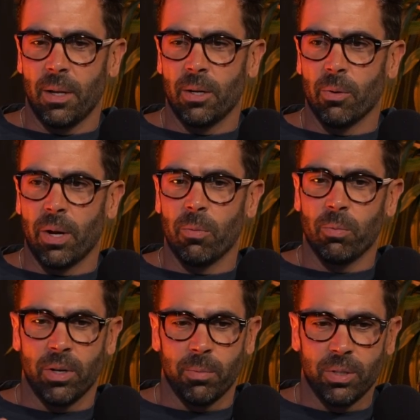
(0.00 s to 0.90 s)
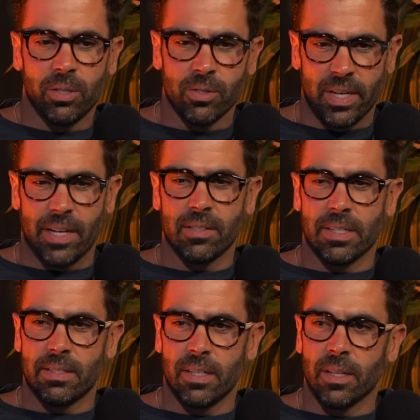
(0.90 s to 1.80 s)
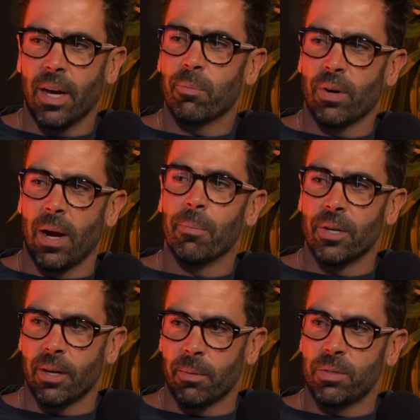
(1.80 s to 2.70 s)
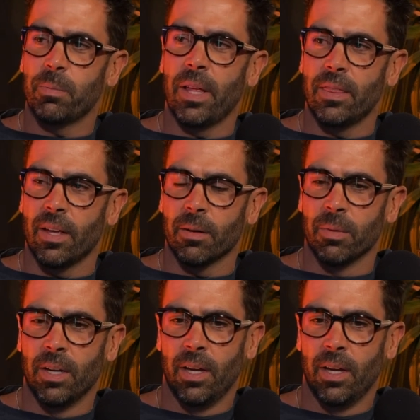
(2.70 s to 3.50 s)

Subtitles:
you know, when I put those assets in the property or I spend them,